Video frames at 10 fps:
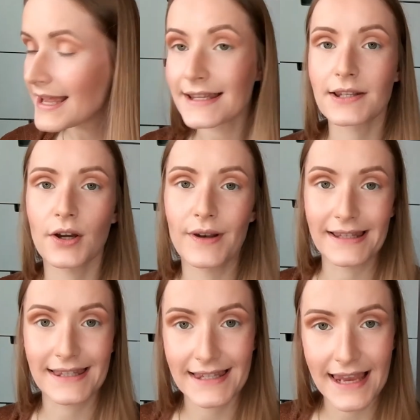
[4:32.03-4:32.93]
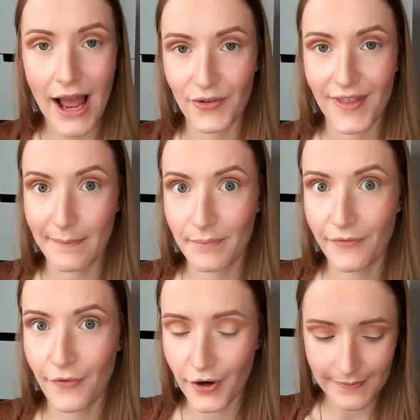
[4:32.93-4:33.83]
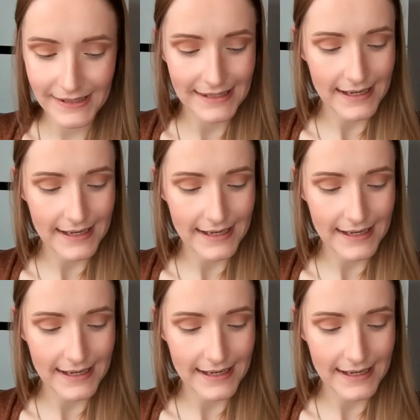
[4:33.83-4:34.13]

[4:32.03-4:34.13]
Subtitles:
So let's see how that performs.